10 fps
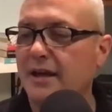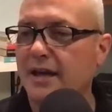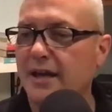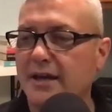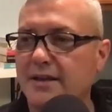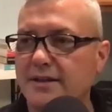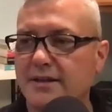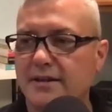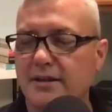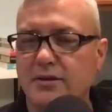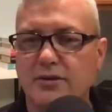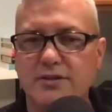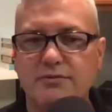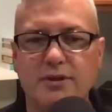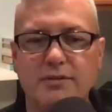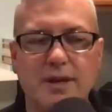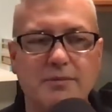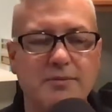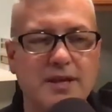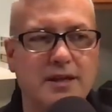And, this really made
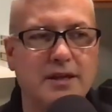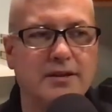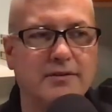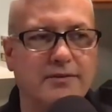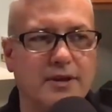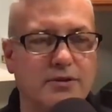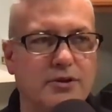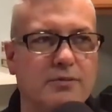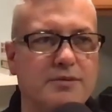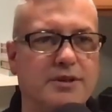me think of, in terms